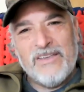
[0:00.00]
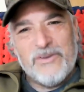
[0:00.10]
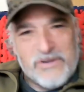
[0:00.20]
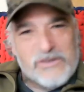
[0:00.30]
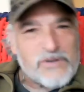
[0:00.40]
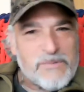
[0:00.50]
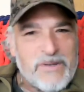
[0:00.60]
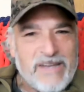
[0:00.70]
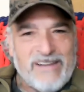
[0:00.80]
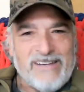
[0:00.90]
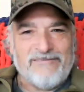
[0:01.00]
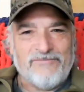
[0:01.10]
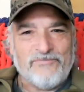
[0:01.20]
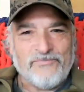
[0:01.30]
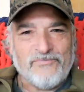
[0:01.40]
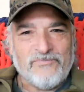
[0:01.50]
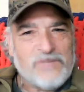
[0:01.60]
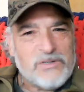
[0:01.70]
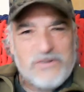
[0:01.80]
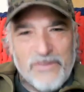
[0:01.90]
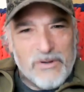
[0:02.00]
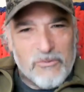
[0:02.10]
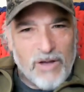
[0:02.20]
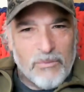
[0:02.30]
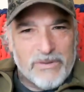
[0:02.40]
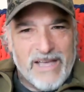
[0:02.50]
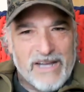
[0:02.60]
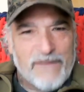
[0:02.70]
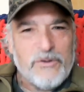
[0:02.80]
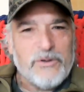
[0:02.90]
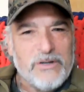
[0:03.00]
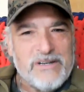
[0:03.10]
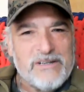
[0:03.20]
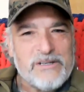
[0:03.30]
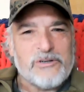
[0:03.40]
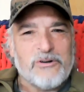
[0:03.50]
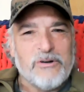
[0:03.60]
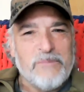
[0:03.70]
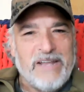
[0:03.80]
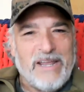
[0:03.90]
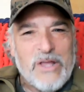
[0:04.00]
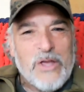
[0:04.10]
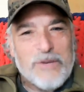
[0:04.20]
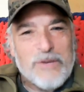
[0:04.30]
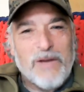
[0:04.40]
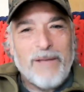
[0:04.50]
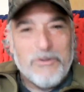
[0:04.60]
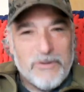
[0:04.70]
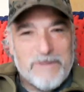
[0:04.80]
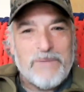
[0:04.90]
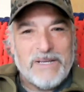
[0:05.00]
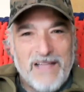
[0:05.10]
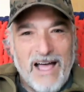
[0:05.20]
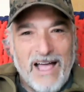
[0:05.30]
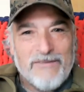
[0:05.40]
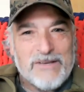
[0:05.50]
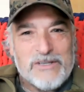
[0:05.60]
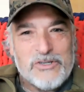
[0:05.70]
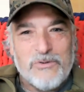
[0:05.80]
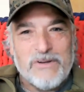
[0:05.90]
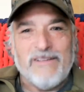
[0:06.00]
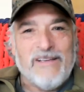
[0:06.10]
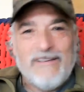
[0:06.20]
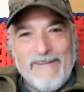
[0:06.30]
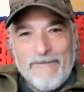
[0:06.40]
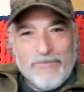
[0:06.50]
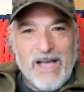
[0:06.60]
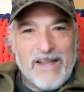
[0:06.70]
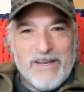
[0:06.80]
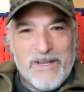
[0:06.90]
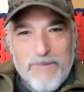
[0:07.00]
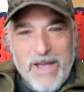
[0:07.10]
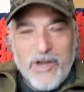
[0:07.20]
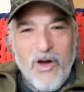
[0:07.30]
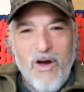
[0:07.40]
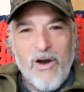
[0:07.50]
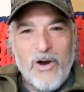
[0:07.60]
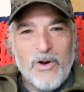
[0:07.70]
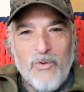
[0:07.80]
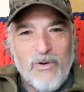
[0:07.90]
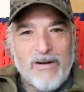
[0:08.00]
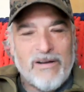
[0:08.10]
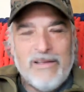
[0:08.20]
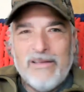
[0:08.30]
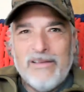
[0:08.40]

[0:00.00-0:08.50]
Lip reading: You're discriminating. There's nothing wrong with that. If you couldn't discriminate, you probably wouldn't be alive, because you would have gotten hit by a car, or,